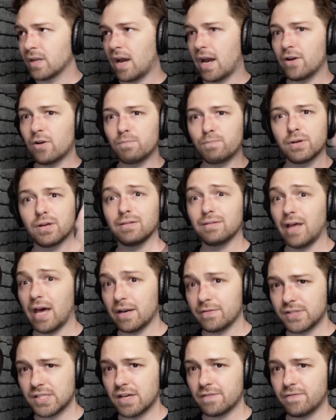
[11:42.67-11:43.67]
I don't put a lot
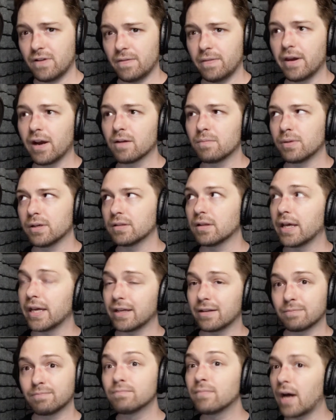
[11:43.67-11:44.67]
of stuff on there, but like,
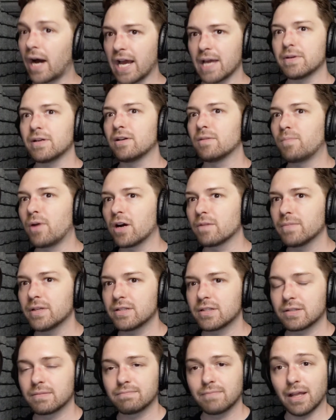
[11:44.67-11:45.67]
I am in an
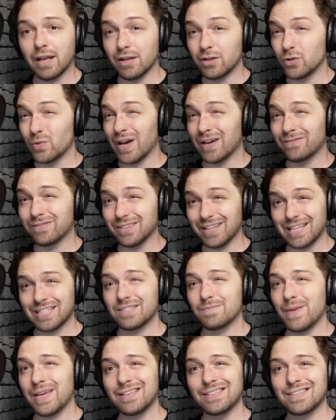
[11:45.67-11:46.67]
apartment and I do have less
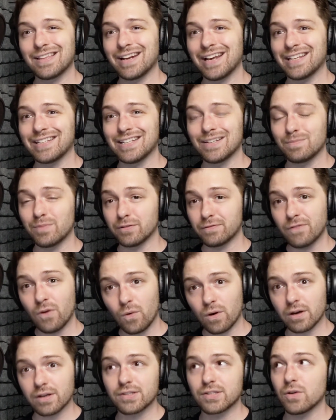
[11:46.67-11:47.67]
space than I did
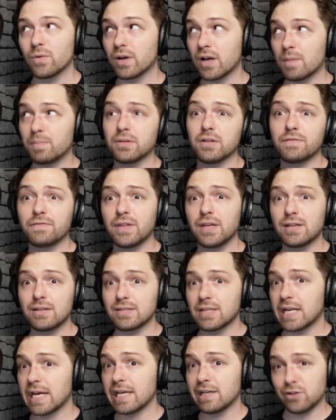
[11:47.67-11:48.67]
before. So a couple of things
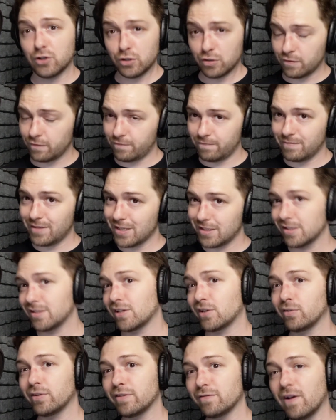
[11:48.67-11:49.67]
that I couldn't
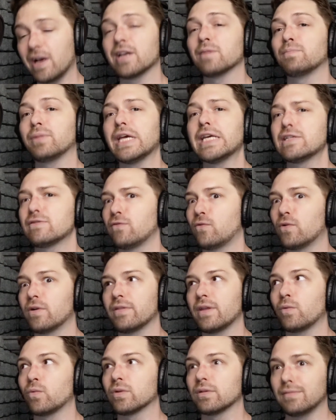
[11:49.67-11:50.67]
necessarily find a place for
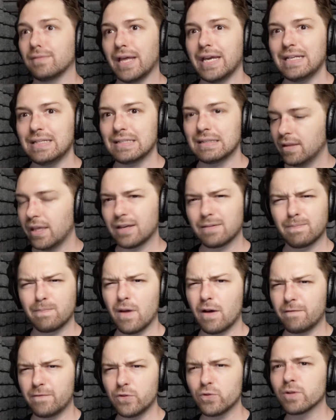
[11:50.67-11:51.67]
that were light, like
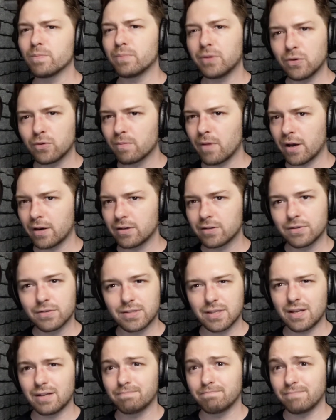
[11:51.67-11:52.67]
a few computer monitors
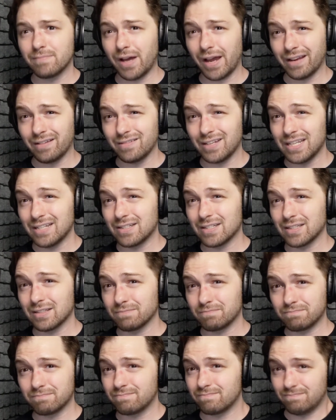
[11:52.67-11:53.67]
that I need to
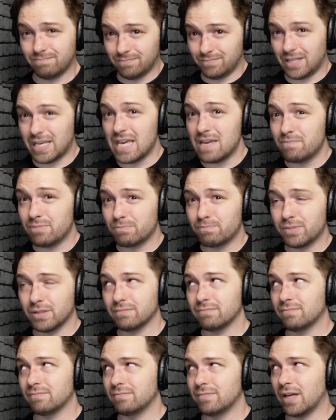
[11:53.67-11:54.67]
keep but
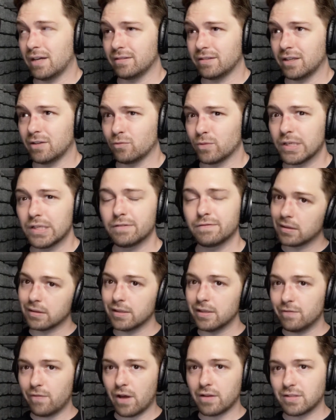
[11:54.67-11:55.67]
not get rid of,
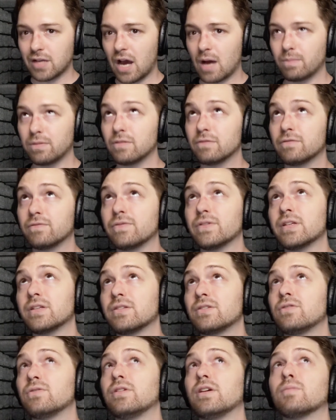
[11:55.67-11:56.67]
live on top of this
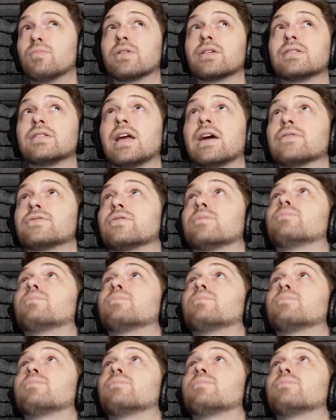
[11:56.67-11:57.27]
StudioBricks now. So